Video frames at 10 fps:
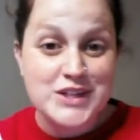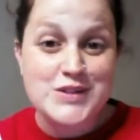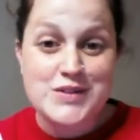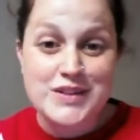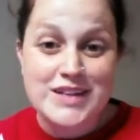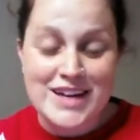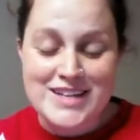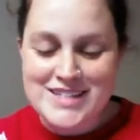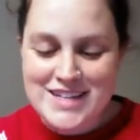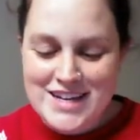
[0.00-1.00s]
is really
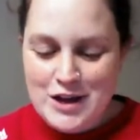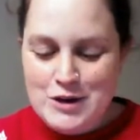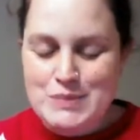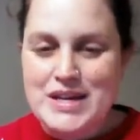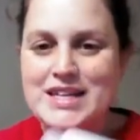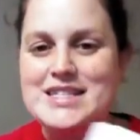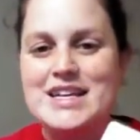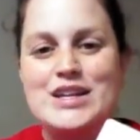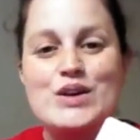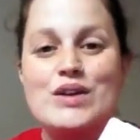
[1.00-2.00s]
nice because
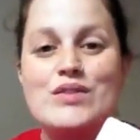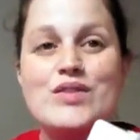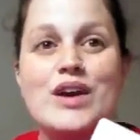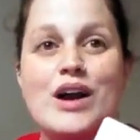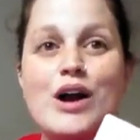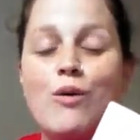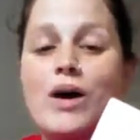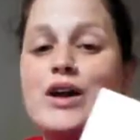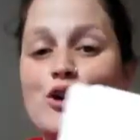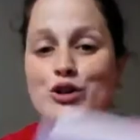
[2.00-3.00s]
then you can figure out
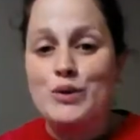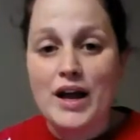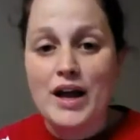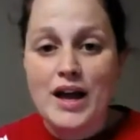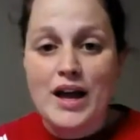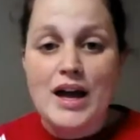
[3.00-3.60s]
what doing.